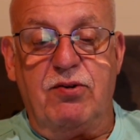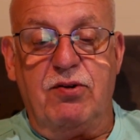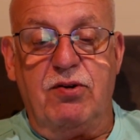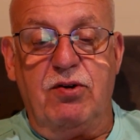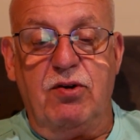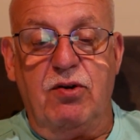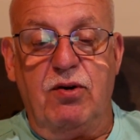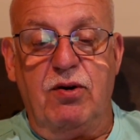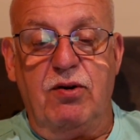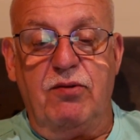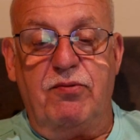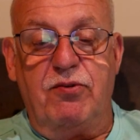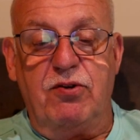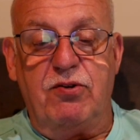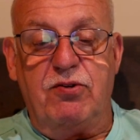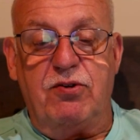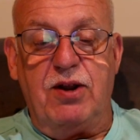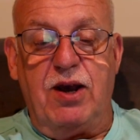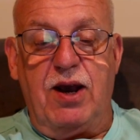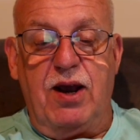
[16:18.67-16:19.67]
during the
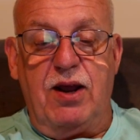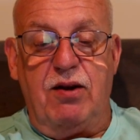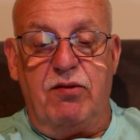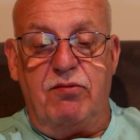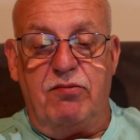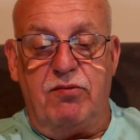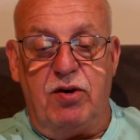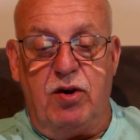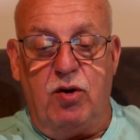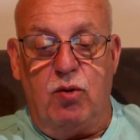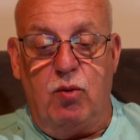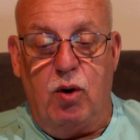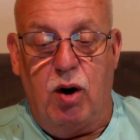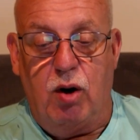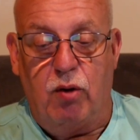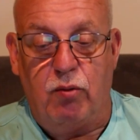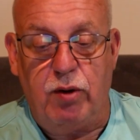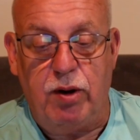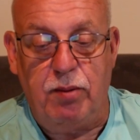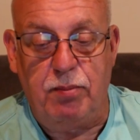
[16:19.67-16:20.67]
first starting of new
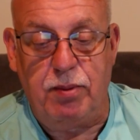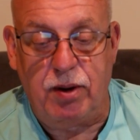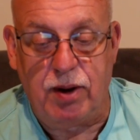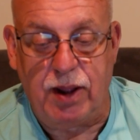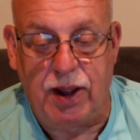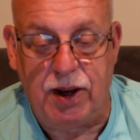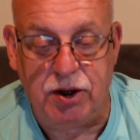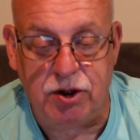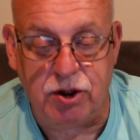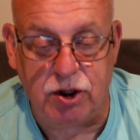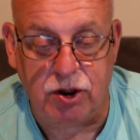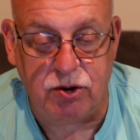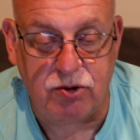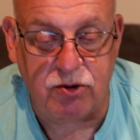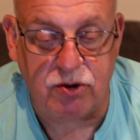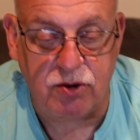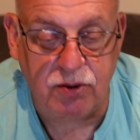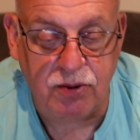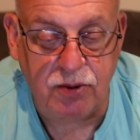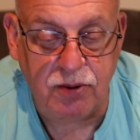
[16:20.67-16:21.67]
or rebuilt engines.
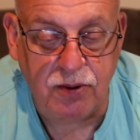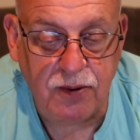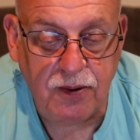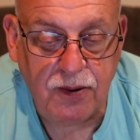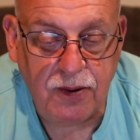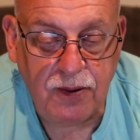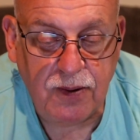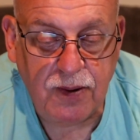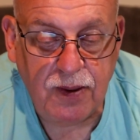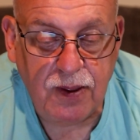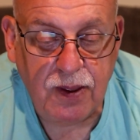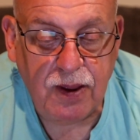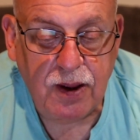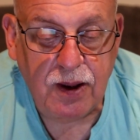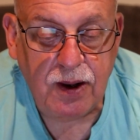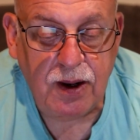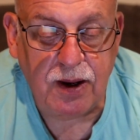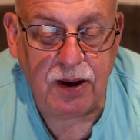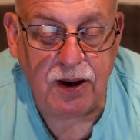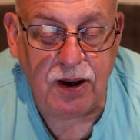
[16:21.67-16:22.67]

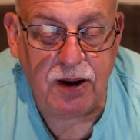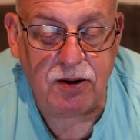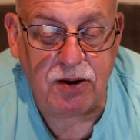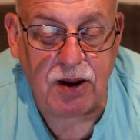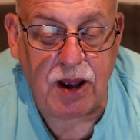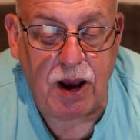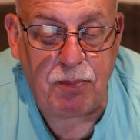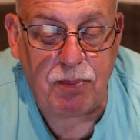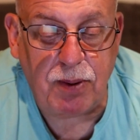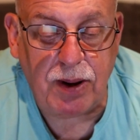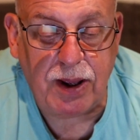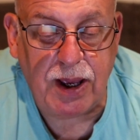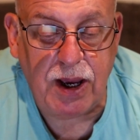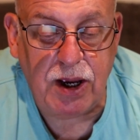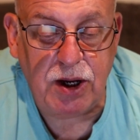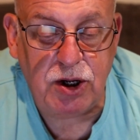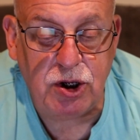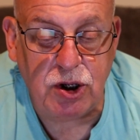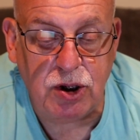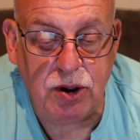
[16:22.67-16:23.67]
Its
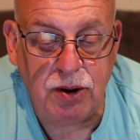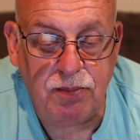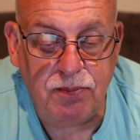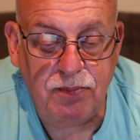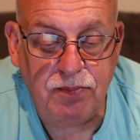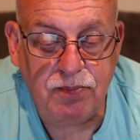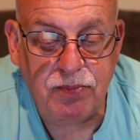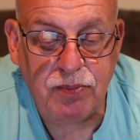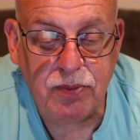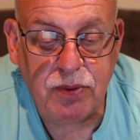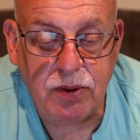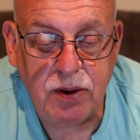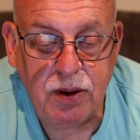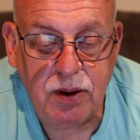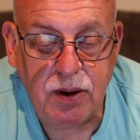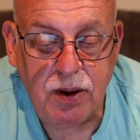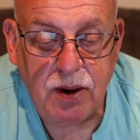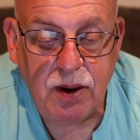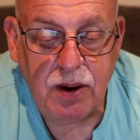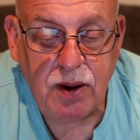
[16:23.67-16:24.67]
application.
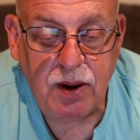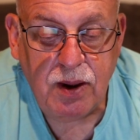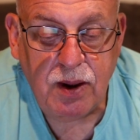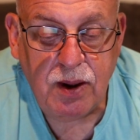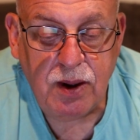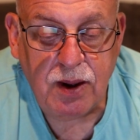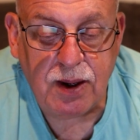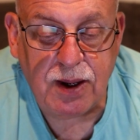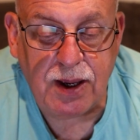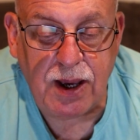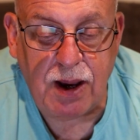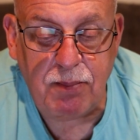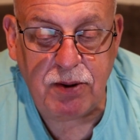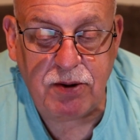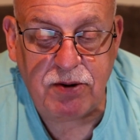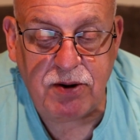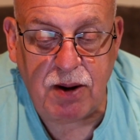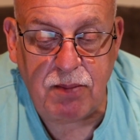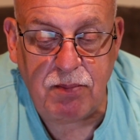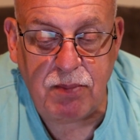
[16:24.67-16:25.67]
Cam
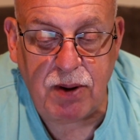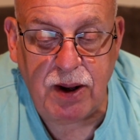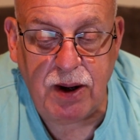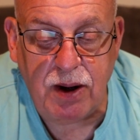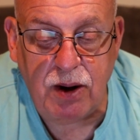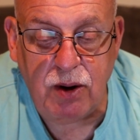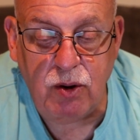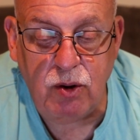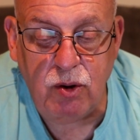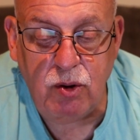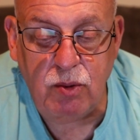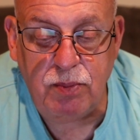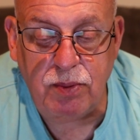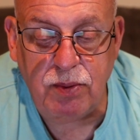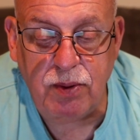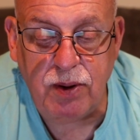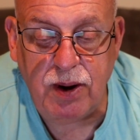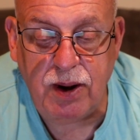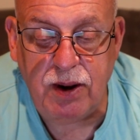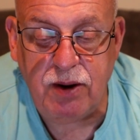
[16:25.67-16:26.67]
assembly lube
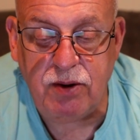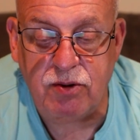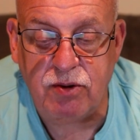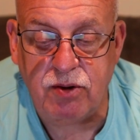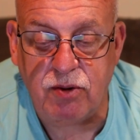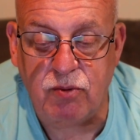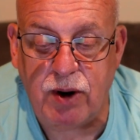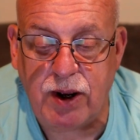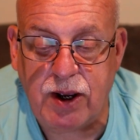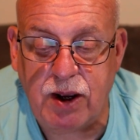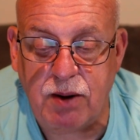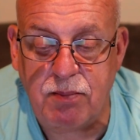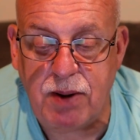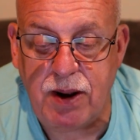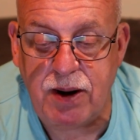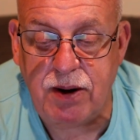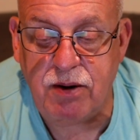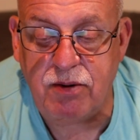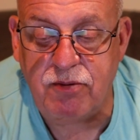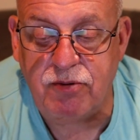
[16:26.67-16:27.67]
is
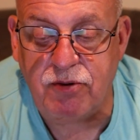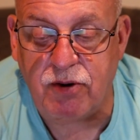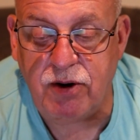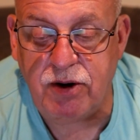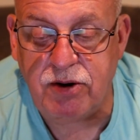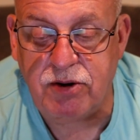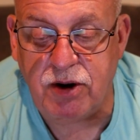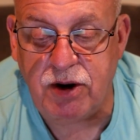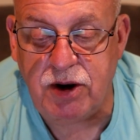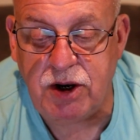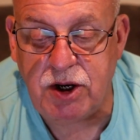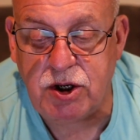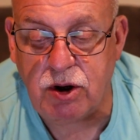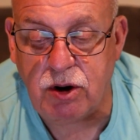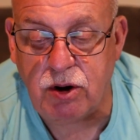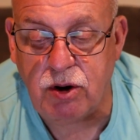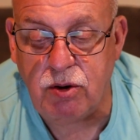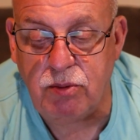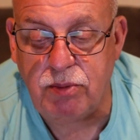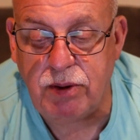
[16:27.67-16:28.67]
recommended for its
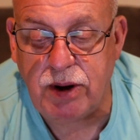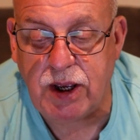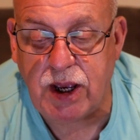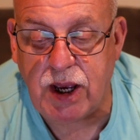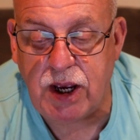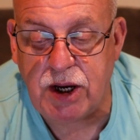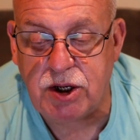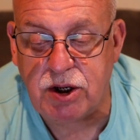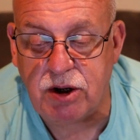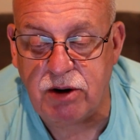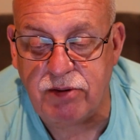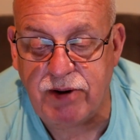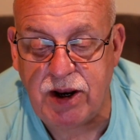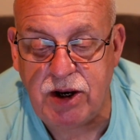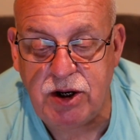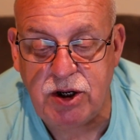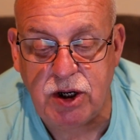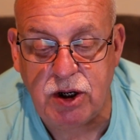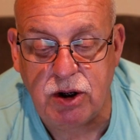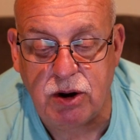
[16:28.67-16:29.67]
initial lubrication of
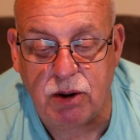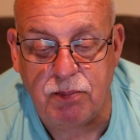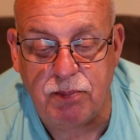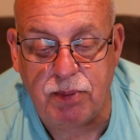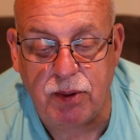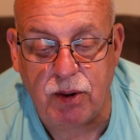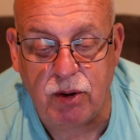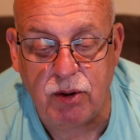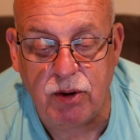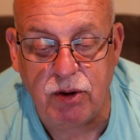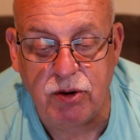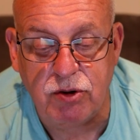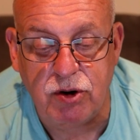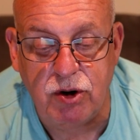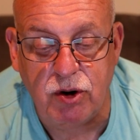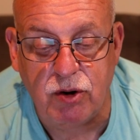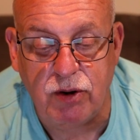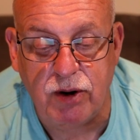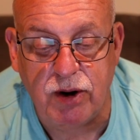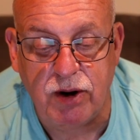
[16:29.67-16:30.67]
engine components
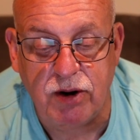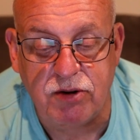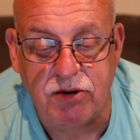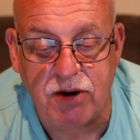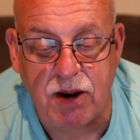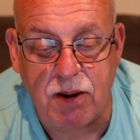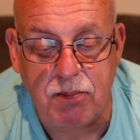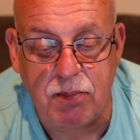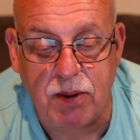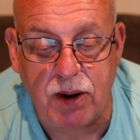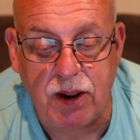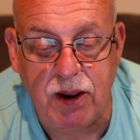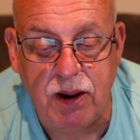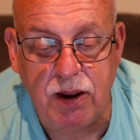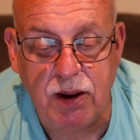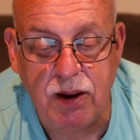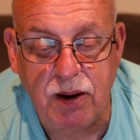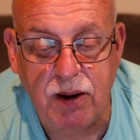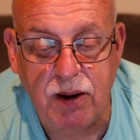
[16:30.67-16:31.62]
during assembly.